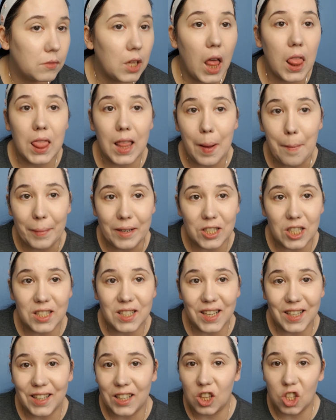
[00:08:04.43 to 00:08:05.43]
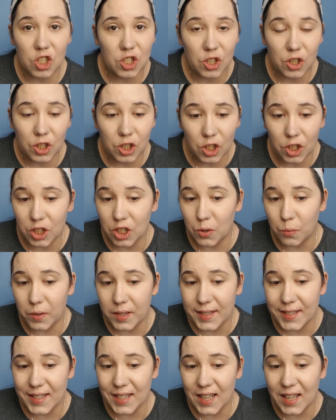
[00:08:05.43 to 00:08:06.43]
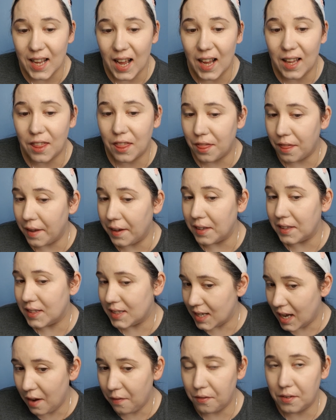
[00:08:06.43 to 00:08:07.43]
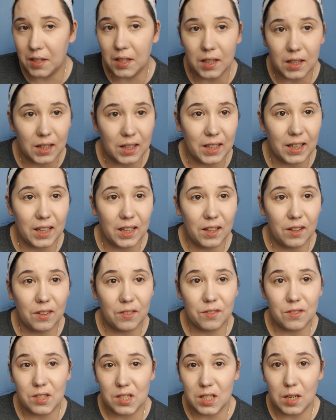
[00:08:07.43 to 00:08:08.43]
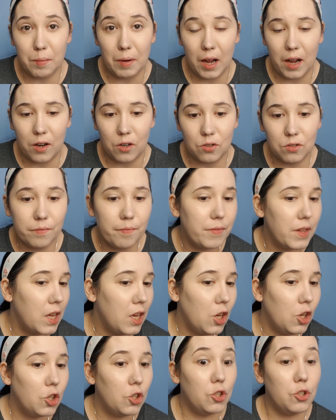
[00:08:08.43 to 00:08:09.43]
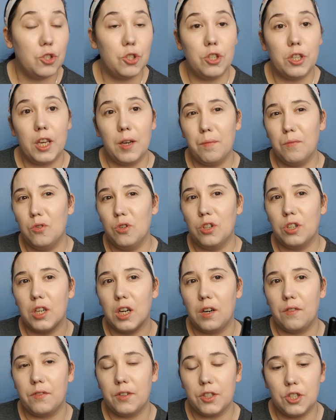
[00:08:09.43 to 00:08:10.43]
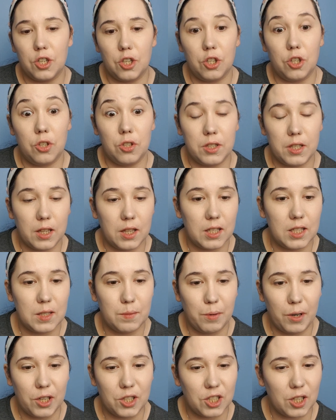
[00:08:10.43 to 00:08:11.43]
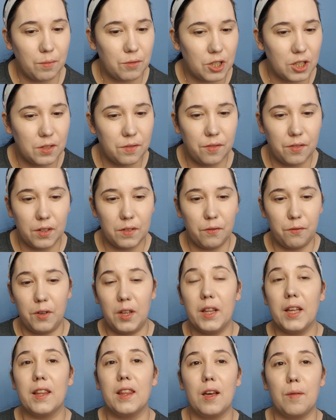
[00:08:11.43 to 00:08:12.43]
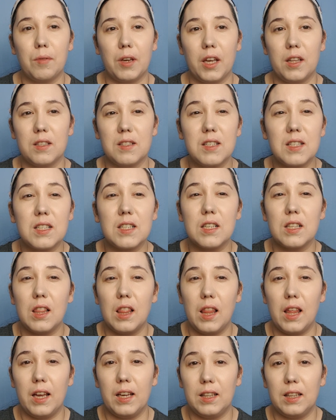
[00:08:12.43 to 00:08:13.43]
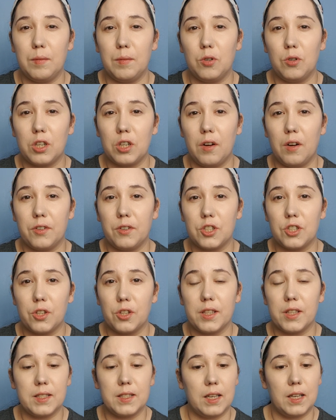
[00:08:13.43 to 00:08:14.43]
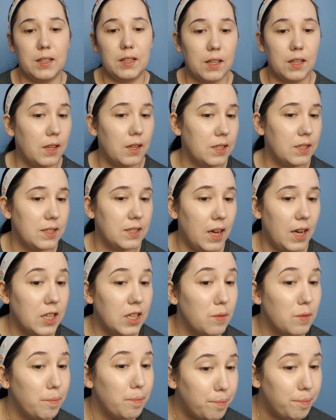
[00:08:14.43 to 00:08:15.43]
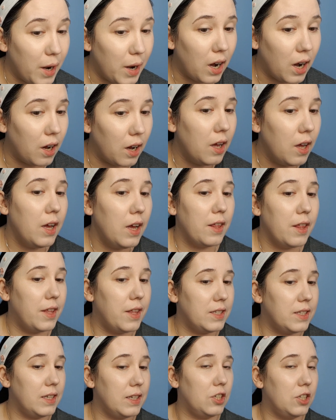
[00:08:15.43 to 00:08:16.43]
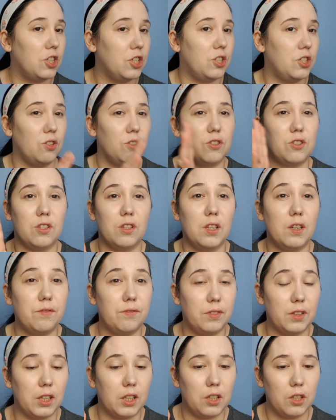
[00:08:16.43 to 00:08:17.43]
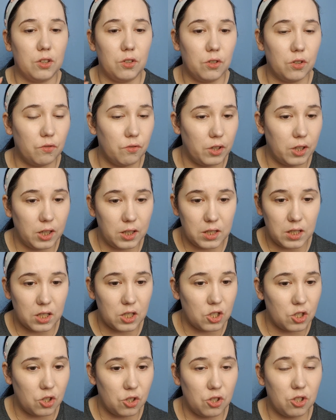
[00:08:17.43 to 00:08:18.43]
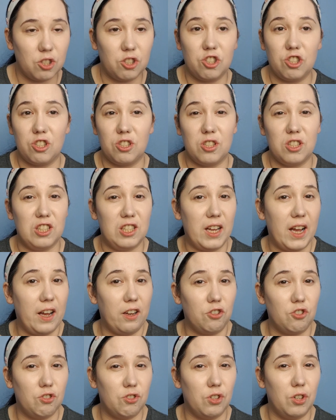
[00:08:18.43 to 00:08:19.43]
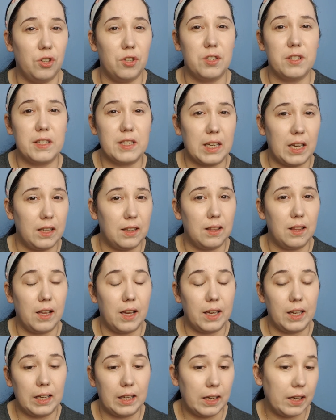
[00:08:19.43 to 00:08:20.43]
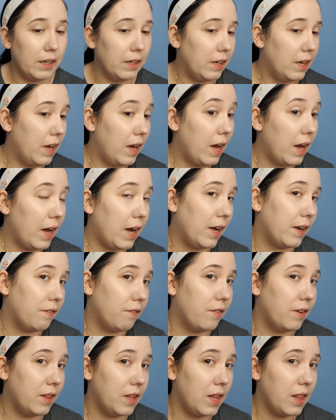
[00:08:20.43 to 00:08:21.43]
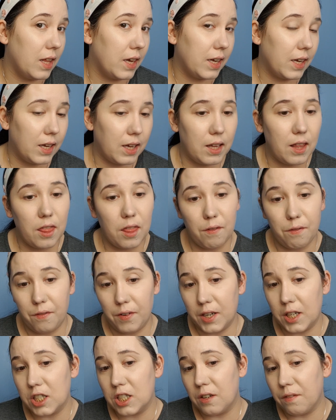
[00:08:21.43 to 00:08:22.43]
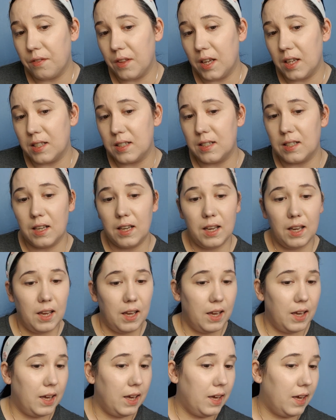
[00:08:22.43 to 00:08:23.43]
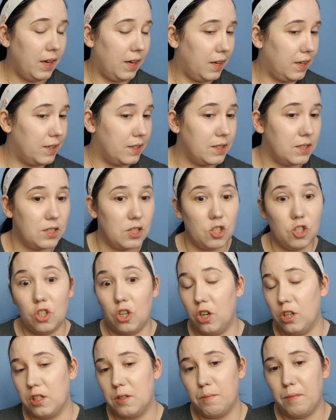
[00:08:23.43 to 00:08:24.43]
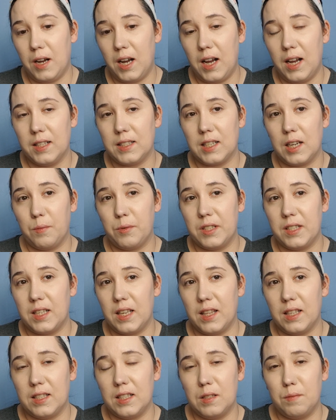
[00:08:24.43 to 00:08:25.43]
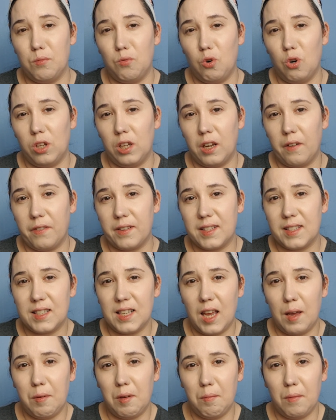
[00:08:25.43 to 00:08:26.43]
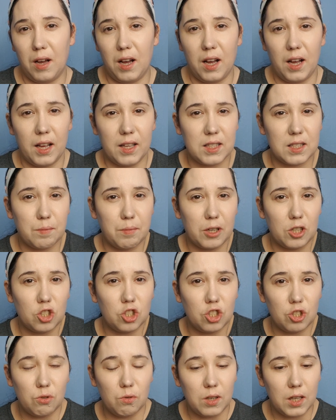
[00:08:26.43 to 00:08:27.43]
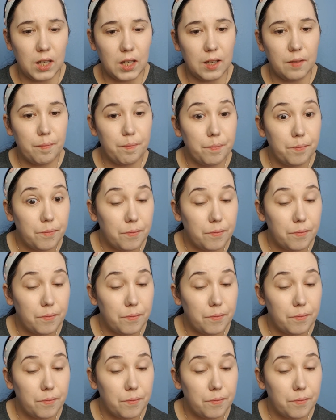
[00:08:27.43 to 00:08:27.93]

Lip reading: Let me just take a closer look till we see. I think definitely, somehow, you do get more coverage using the sponge. I'm just feeling that I'm getting slightly more coverage on this side than this side, but this side just looks lovely. You know, it really does look just natural, skin-like. I really like the finish of this. It is not matte. I would say this is more like of a semi-matte. It's a bit dewy.